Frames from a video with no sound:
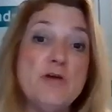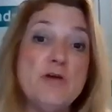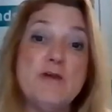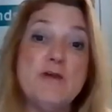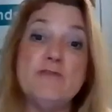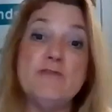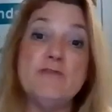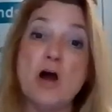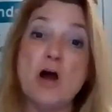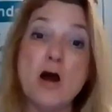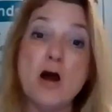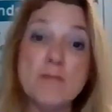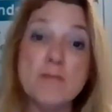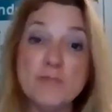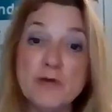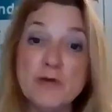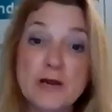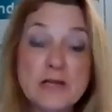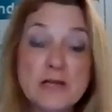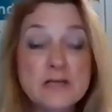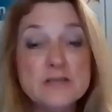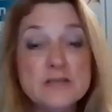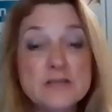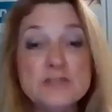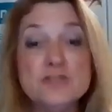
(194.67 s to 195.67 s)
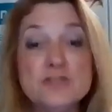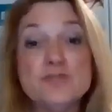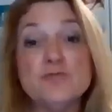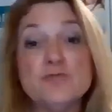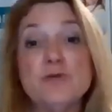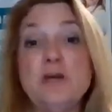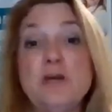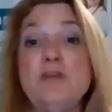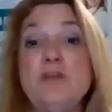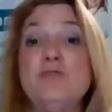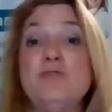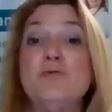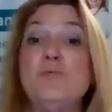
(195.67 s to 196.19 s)
have an operating
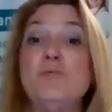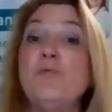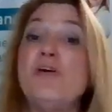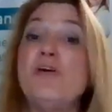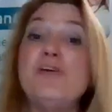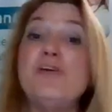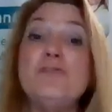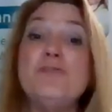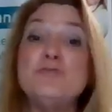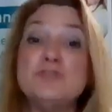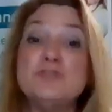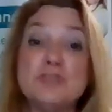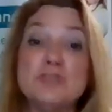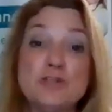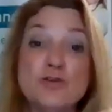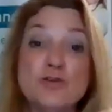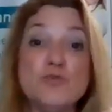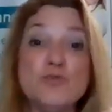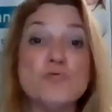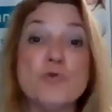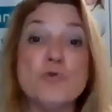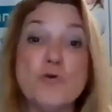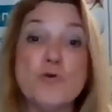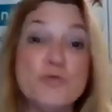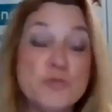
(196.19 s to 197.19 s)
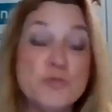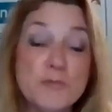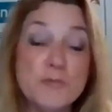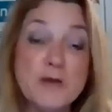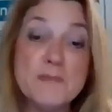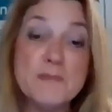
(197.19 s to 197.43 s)
history, and they're using their growth